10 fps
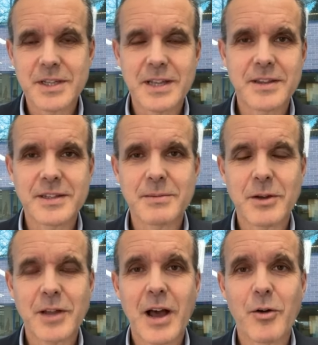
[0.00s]
sentence
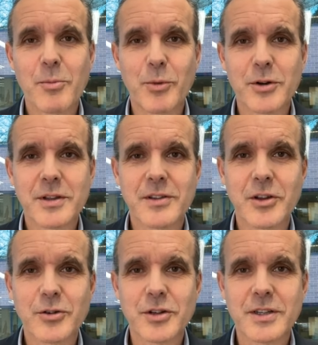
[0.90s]
about how important
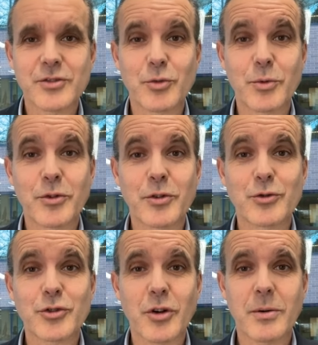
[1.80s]
the ocean is to
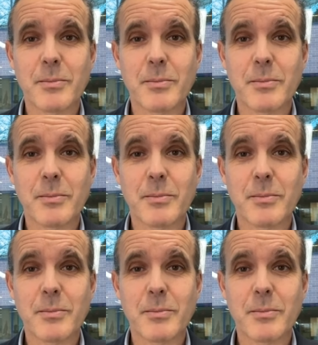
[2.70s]
produce